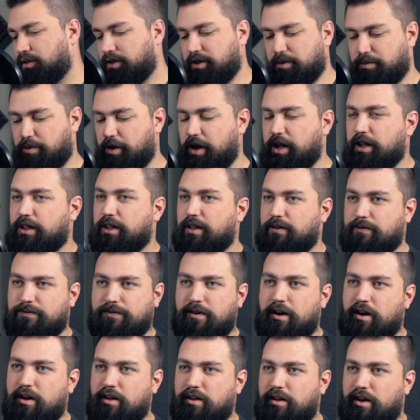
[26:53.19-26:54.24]
could break and
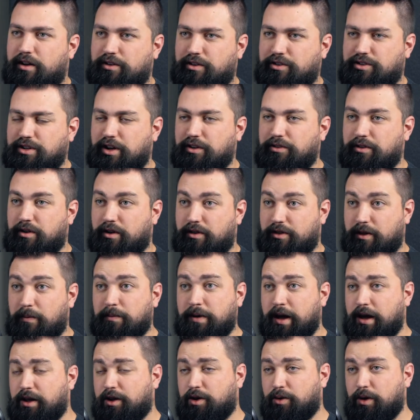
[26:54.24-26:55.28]
fall on your shelter. Some
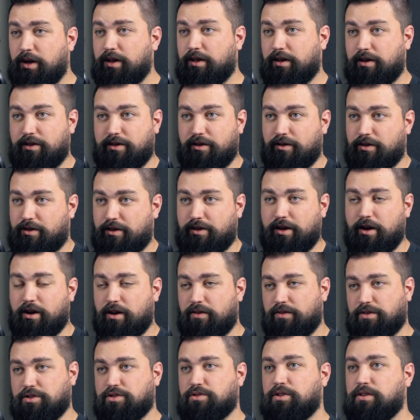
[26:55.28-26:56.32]
guy quit because he was scared
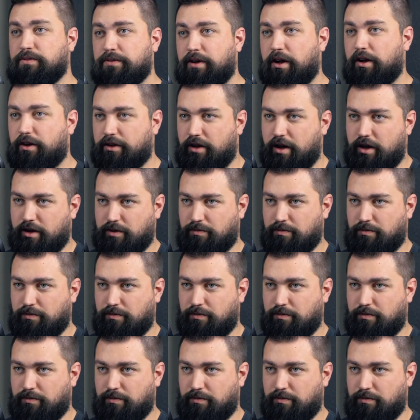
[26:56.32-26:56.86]
of a tree falling on